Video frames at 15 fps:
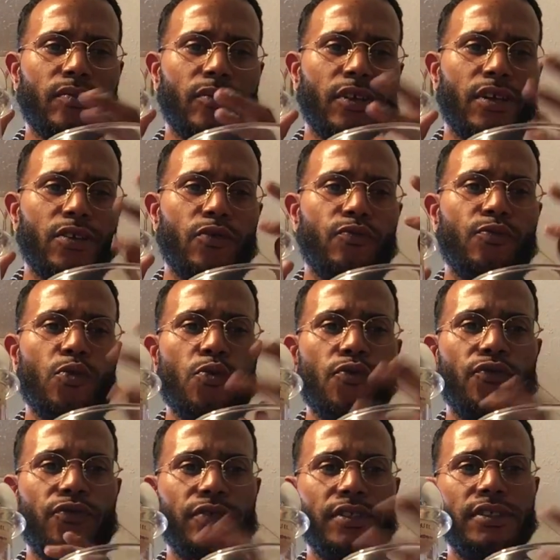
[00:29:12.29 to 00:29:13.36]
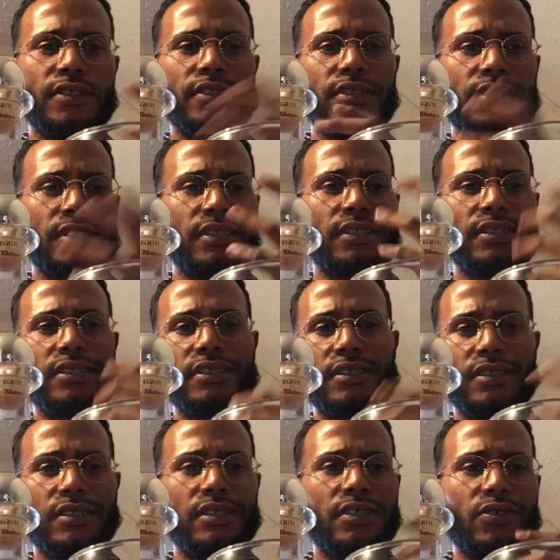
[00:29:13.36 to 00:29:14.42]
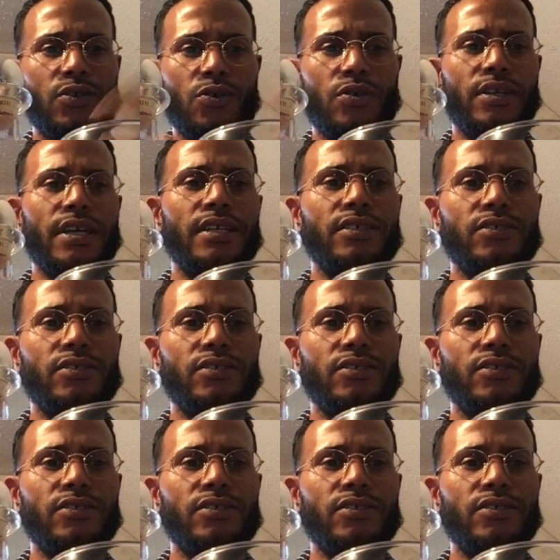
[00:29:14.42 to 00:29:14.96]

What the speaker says: and the roof and all that.